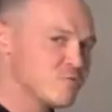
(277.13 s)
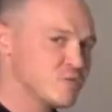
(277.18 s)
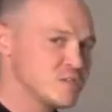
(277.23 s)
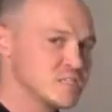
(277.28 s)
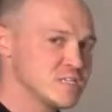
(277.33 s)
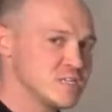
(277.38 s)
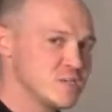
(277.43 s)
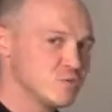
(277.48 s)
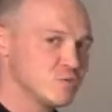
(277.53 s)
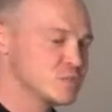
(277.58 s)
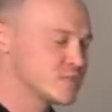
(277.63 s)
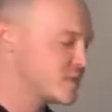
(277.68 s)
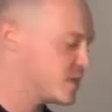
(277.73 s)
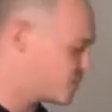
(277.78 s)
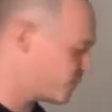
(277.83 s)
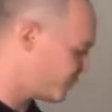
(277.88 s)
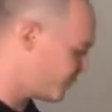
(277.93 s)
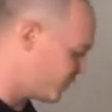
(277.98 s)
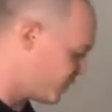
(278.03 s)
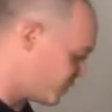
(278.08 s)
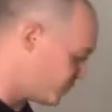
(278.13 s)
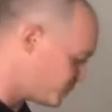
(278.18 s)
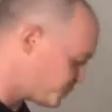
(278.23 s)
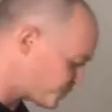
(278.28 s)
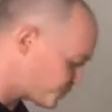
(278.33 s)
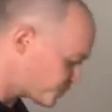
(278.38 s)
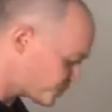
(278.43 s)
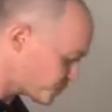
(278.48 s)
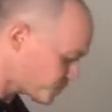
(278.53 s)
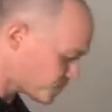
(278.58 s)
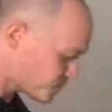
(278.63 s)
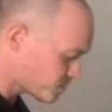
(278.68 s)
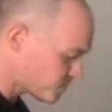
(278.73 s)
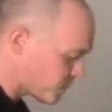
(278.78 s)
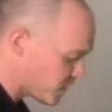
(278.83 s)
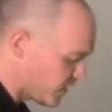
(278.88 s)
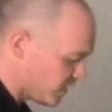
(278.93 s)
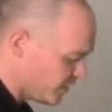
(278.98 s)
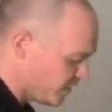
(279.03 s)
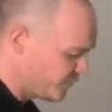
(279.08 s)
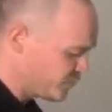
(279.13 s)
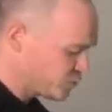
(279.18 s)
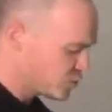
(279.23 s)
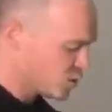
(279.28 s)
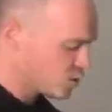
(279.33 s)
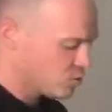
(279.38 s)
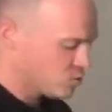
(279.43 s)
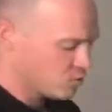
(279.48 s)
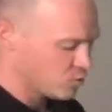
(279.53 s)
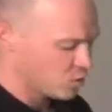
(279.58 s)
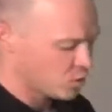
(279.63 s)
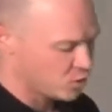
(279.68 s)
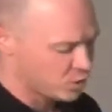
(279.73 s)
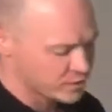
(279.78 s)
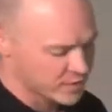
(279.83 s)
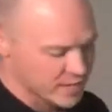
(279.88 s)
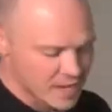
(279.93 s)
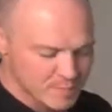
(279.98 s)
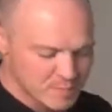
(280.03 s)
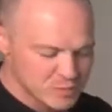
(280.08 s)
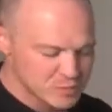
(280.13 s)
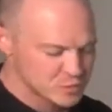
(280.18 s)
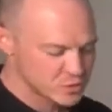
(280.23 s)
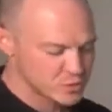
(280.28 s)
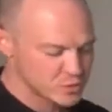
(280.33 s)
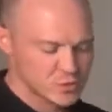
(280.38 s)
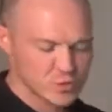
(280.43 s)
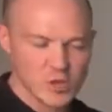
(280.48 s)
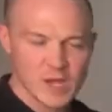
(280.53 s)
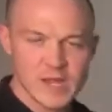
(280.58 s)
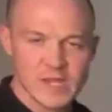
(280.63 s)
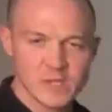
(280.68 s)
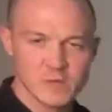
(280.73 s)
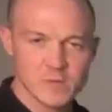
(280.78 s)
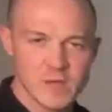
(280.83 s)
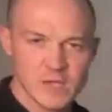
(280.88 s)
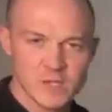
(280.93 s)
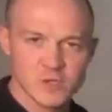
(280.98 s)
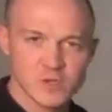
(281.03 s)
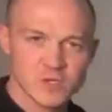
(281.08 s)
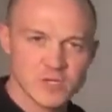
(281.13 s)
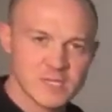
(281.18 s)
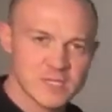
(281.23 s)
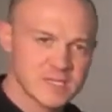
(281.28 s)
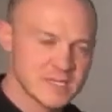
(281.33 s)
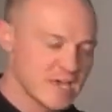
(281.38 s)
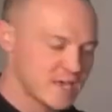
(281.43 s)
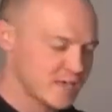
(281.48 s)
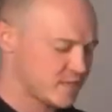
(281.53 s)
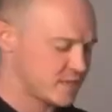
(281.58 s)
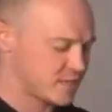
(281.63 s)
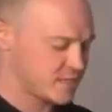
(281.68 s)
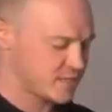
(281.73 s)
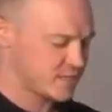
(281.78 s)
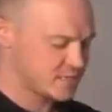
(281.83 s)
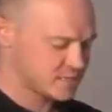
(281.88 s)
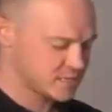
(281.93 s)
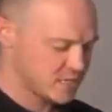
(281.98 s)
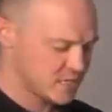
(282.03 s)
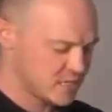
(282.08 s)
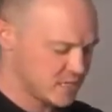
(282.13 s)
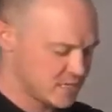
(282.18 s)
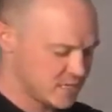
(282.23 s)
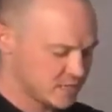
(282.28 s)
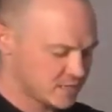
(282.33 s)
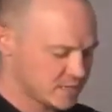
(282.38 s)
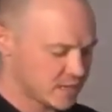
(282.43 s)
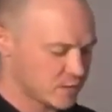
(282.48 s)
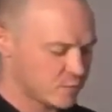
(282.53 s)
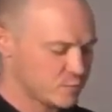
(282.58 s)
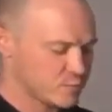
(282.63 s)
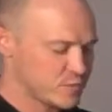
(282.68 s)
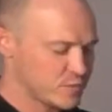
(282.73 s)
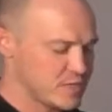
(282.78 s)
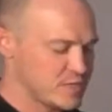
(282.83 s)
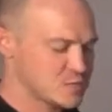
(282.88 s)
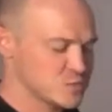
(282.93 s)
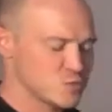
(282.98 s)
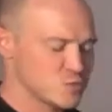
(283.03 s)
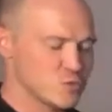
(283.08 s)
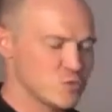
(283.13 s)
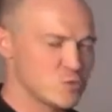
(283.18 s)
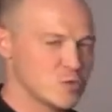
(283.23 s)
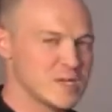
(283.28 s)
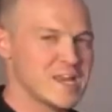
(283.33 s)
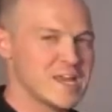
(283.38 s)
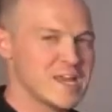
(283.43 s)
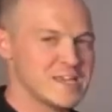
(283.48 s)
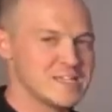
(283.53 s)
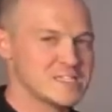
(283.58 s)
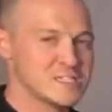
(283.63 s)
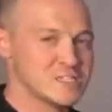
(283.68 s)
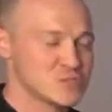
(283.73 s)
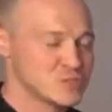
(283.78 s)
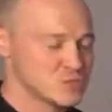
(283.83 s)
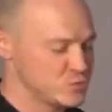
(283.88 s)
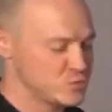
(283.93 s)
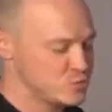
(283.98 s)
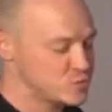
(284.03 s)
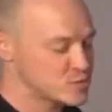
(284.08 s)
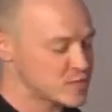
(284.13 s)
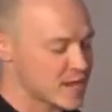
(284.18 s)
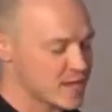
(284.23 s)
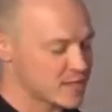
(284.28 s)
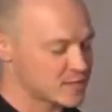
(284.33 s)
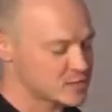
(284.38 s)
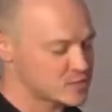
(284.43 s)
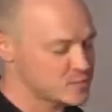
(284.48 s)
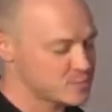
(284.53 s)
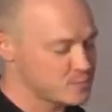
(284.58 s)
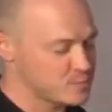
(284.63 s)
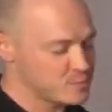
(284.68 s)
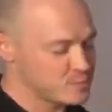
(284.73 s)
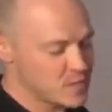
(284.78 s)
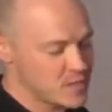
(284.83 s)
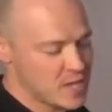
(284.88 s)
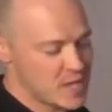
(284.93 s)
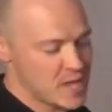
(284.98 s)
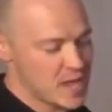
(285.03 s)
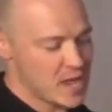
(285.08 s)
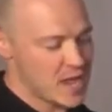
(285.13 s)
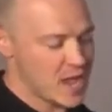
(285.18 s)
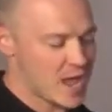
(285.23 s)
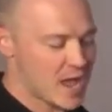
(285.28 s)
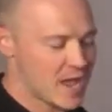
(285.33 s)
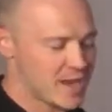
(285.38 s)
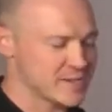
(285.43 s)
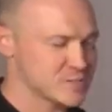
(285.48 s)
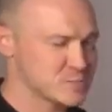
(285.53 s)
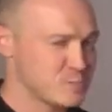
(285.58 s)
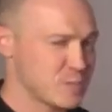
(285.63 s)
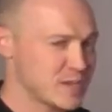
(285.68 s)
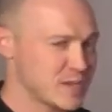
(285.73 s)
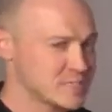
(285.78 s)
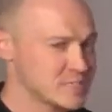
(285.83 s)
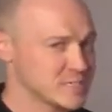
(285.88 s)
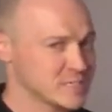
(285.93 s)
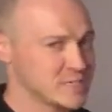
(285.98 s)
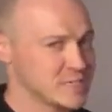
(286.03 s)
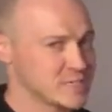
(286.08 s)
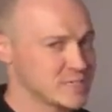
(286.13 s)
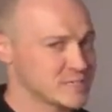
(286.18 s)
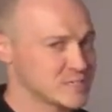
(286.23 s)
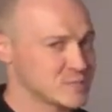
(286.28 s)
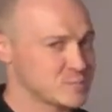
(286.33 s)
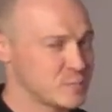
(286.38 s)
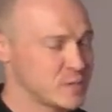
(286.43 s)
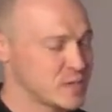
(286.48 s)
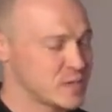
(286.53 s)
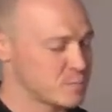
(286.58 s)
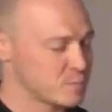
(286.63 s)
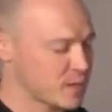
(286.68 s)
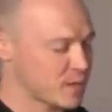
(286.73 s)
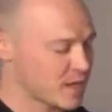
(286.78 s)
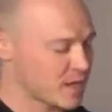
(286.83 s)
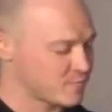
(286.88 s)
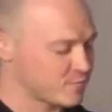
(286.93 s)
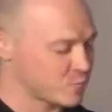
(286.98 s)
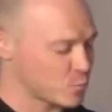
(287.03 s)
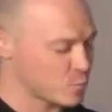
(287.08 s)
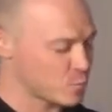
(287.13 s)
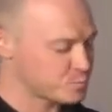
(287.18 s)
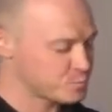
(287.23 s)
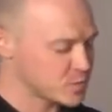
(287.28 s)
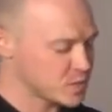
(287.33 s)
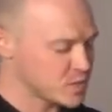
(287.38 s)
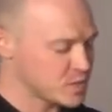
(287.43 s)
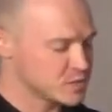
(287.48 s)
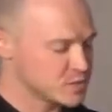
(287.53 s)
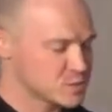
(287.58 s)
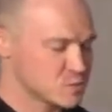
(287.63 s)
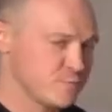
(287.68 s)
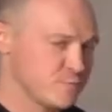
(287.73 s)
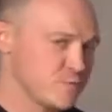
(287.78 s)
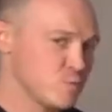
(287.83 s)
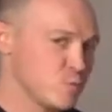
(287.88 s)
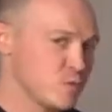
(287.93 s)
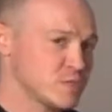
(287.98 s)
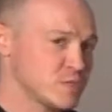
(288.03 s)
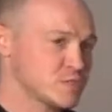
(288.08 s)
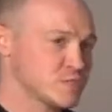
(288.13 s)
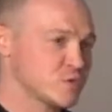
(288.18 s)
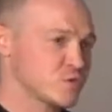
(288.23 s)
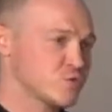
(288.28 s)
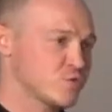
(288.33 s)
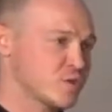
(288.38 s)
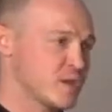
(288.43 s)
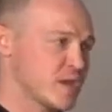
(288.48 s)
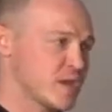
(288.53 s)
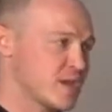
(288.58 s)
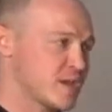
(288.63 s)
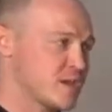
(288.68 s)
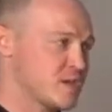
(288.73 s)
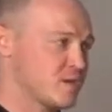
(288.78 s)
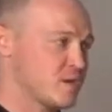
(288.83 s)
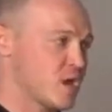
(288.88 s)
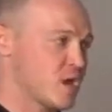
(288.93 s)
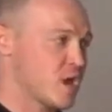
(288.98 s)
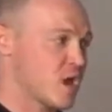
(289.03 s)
is a little tip for you. If you go on Amazon or anywhere, you can get these. Now, these are called Lazy Susans, and it's basically a spinning platform. So if you wanted to create